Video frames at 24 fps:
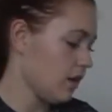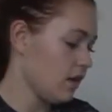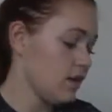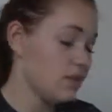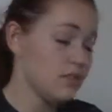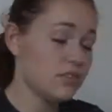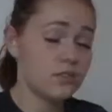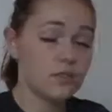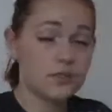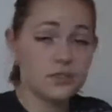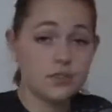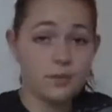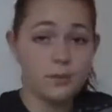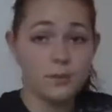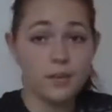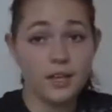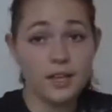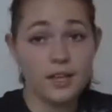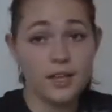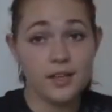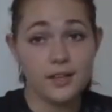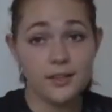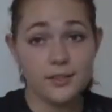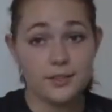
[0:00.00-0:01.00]
So something
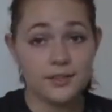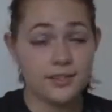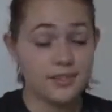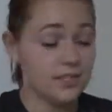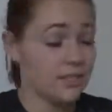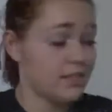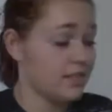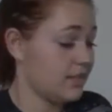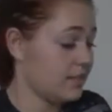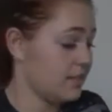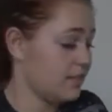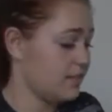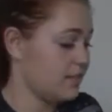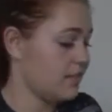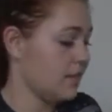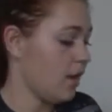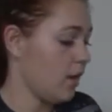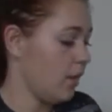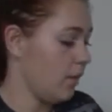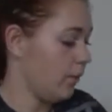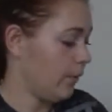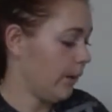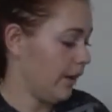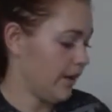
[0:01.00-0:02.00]
else is
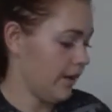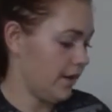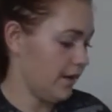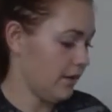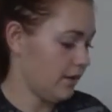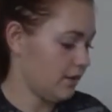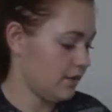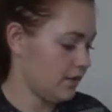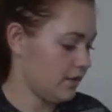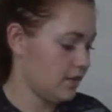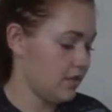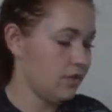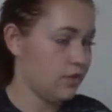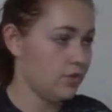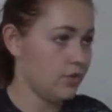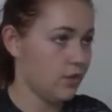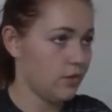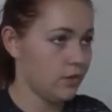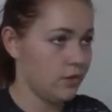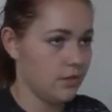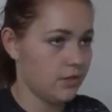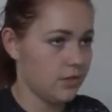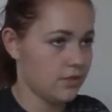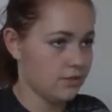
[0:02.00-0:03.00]
whiteout, and you
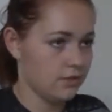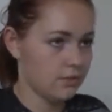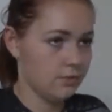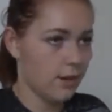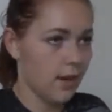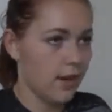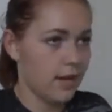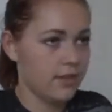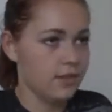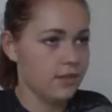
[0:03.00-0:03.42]
know this from high